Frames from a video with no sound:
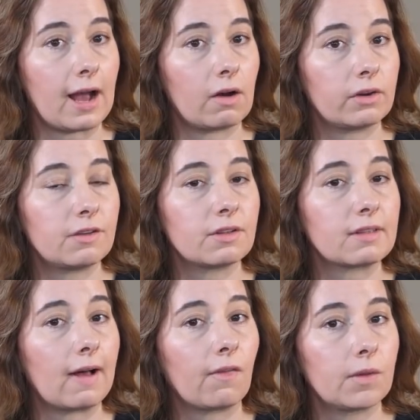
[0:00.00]
out if
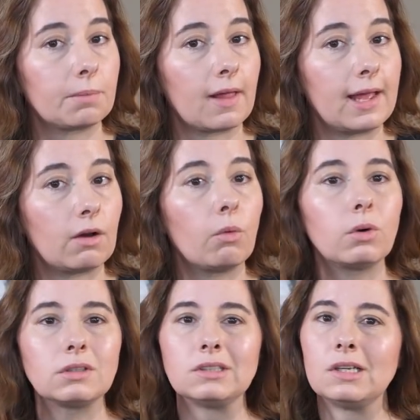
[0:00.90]
it's a healthy play
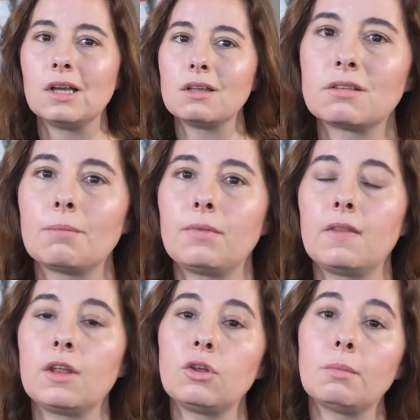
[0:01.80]
or
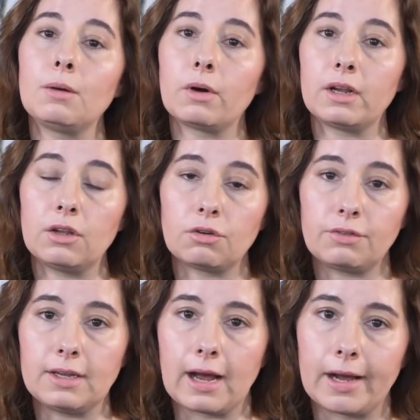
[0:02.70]
something that you might want to
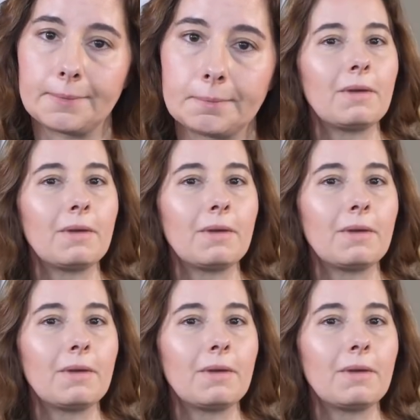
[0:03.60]
intervene on.